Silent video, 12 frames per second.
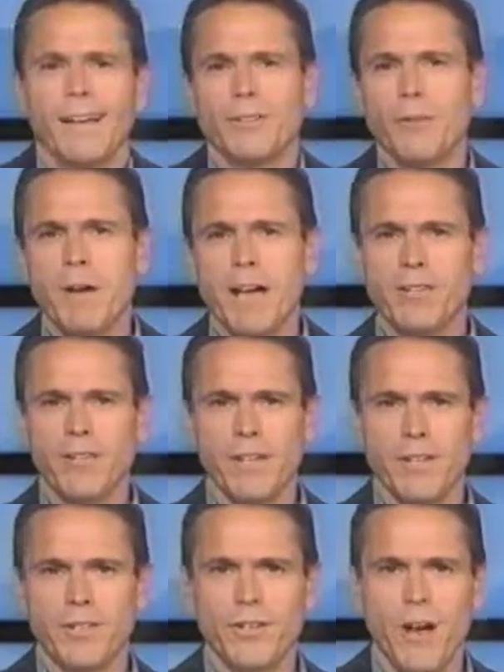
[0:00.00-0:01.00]
So imagine
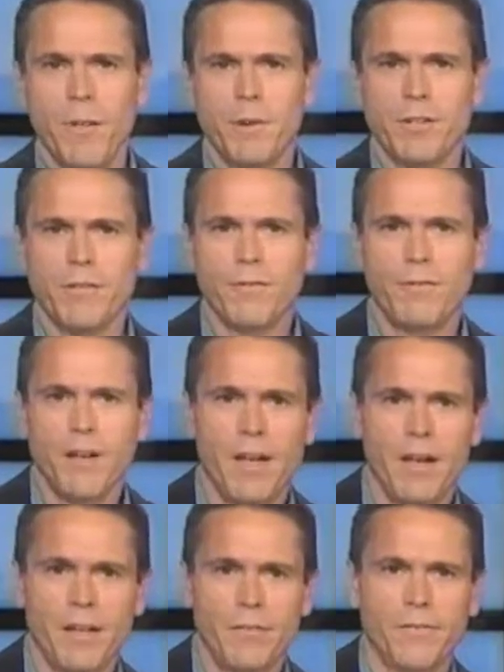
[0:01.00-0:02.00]
this, you're not much of a
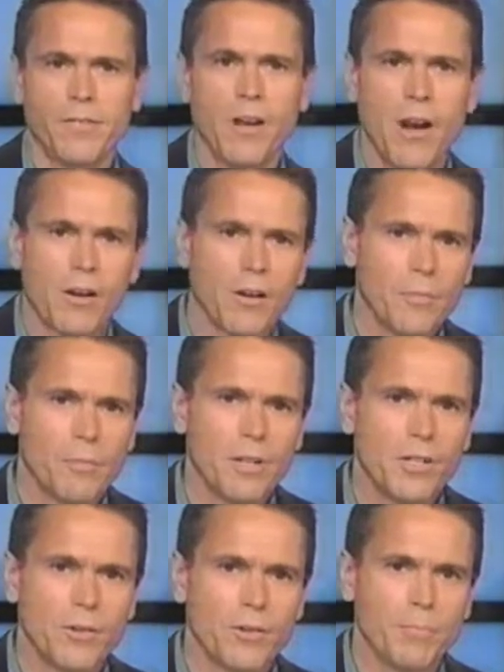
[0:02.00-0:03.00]
fan of soccer,
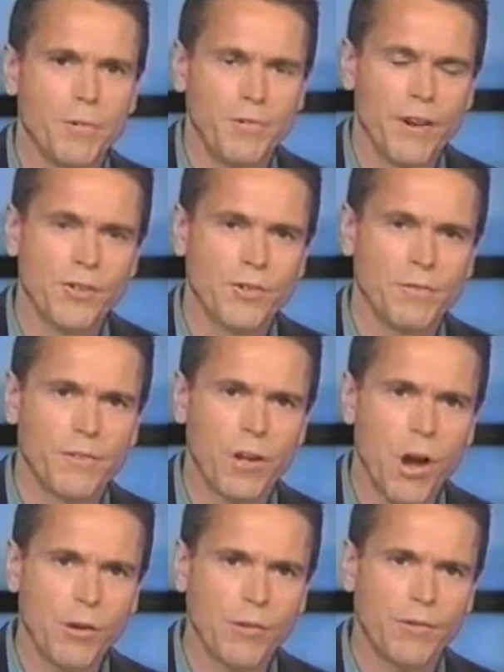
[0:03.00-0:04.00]
but you're a professional
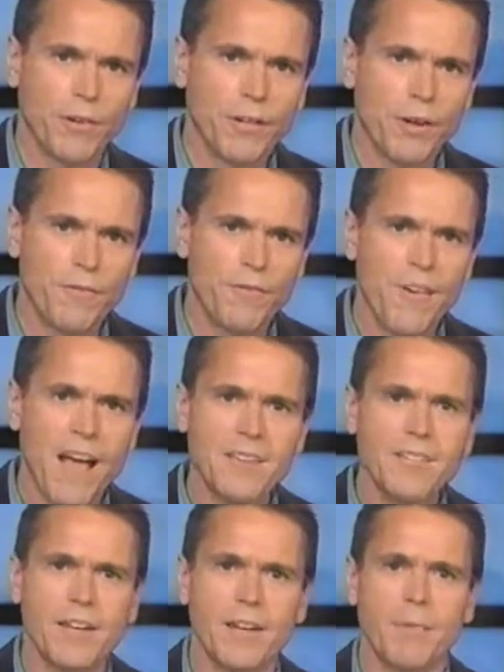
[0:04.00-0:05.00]
photographer and you're
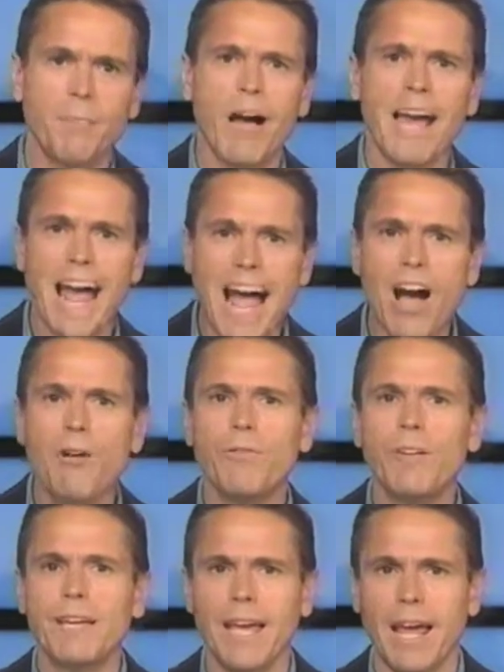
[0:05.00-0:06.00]
fascinated by how
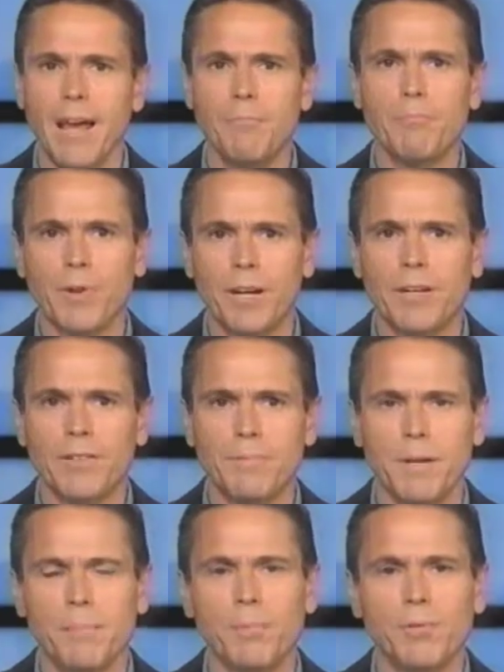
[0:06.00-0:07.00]
the game brings
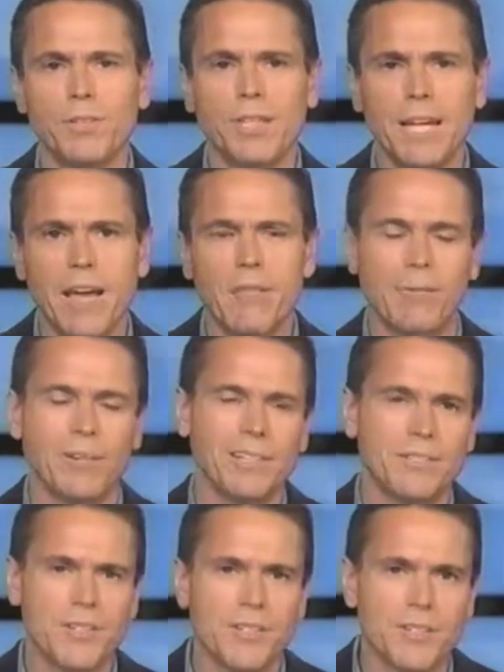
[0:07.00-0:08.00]
people together, or at
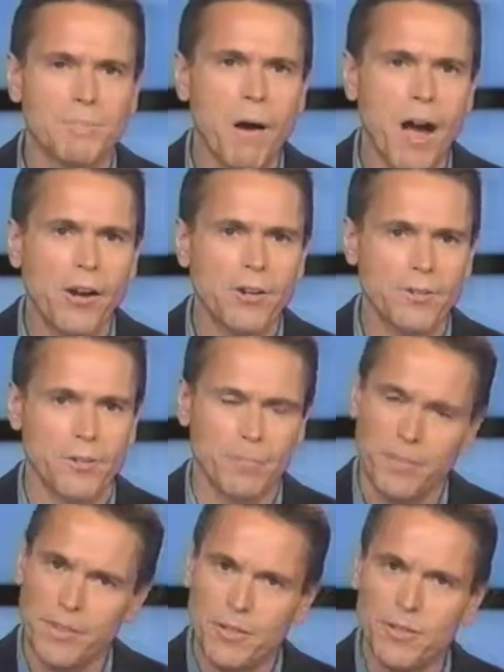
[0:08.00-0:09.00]
least inspires them.
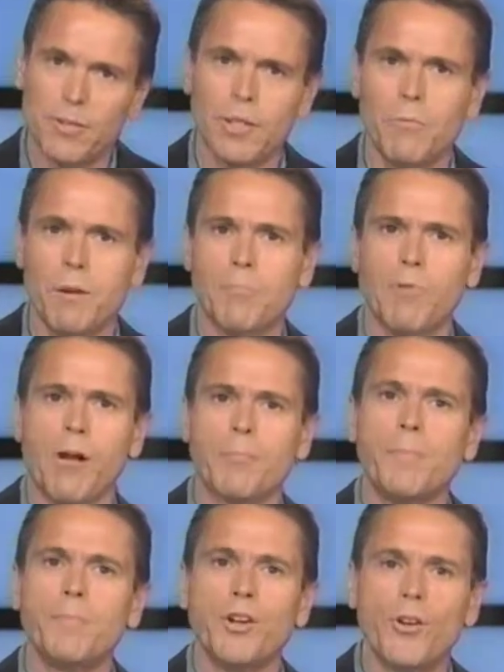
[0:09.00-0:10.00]
But there's only one
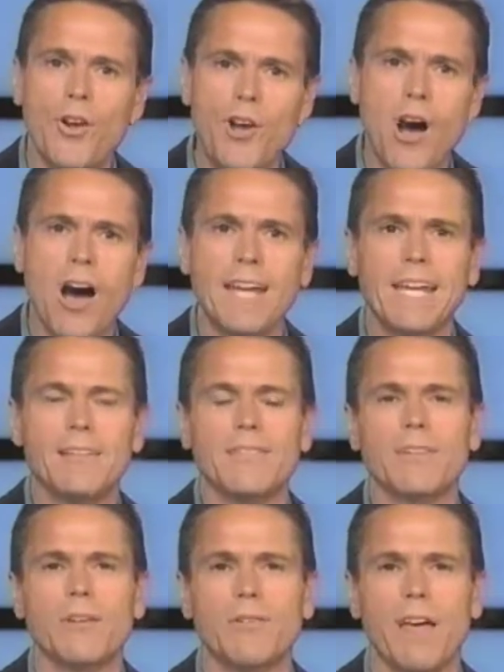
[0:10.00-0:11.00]
problem, you're not in
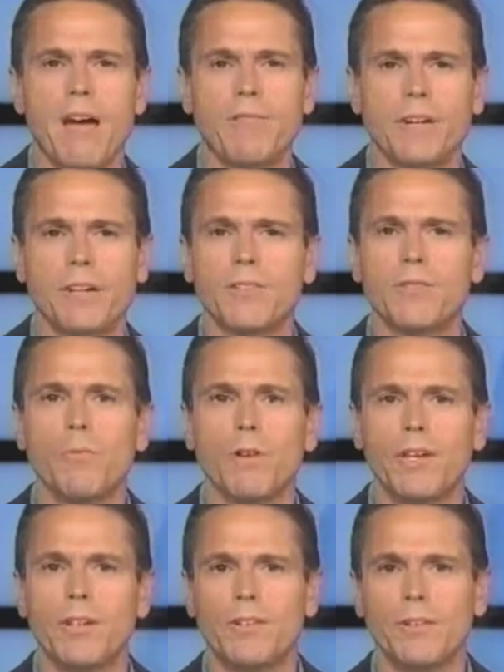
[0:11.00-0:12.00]
South Africa, so
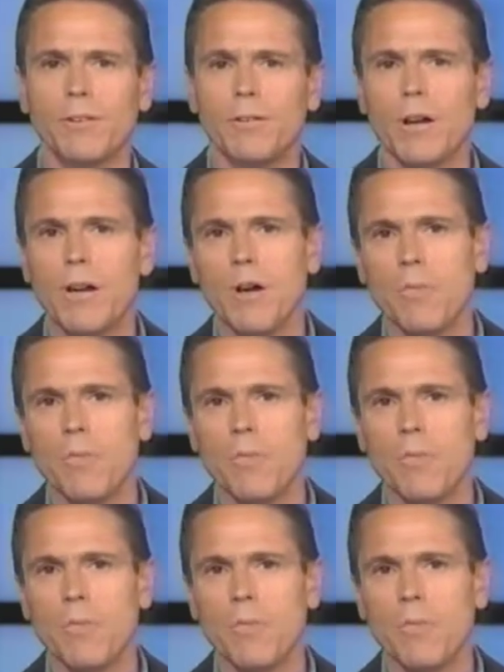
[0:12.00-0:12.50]
what do you do?